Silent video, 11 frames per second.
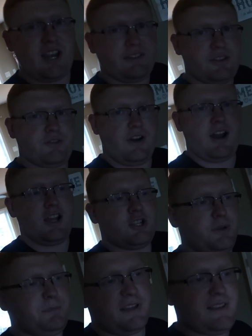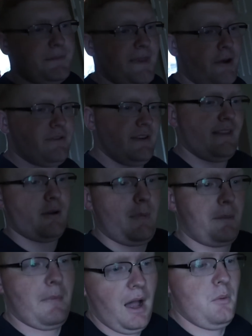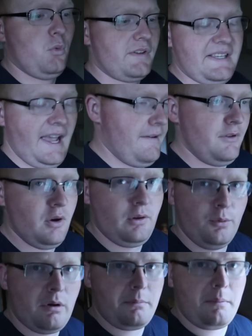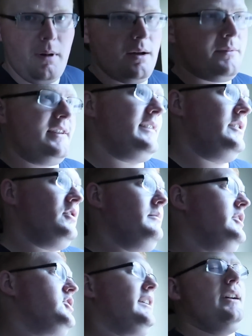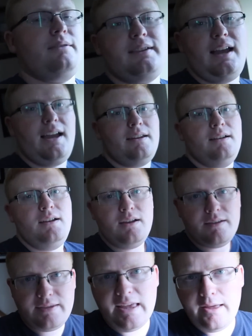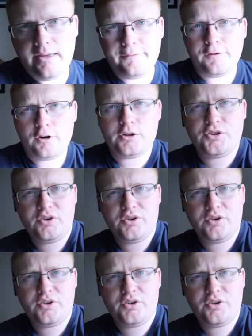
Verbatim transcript: checked the garage. My stepdad was in there. My mom wasn't. I have no clue where my mom is. He told me to check outside, see if her